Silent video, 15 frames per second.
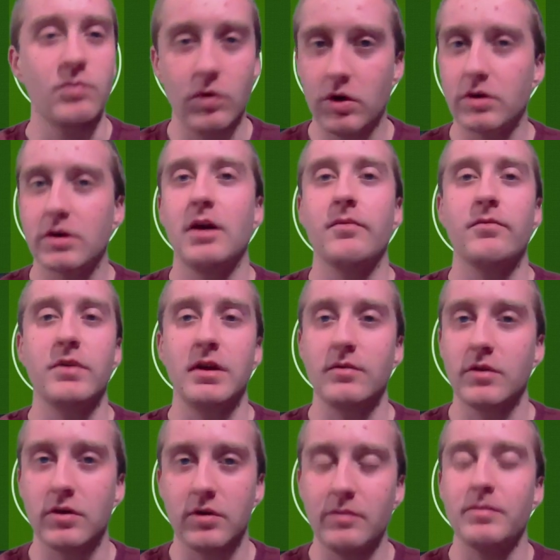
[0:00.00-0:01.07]
World Cup
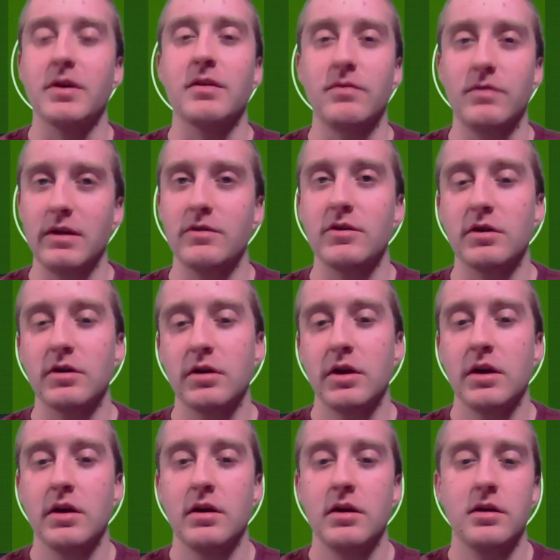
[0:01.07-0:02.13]
fever, Olympic fever,
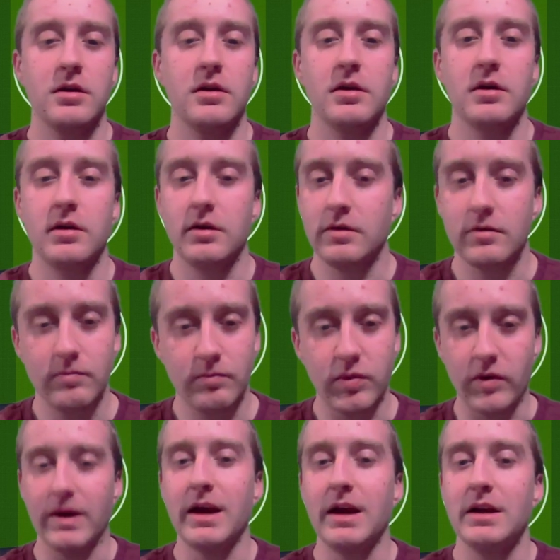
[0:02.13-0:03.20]

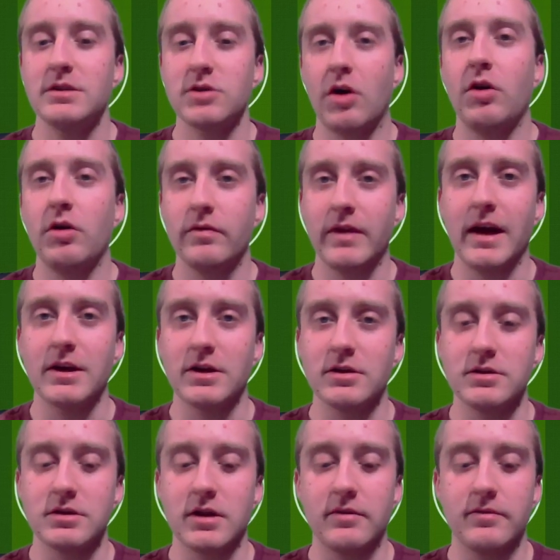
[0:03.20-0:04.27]
parades, all of that
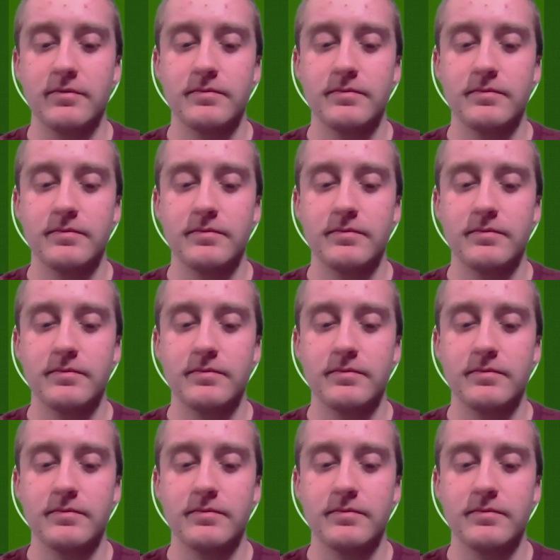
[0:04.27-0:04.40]
good stuff.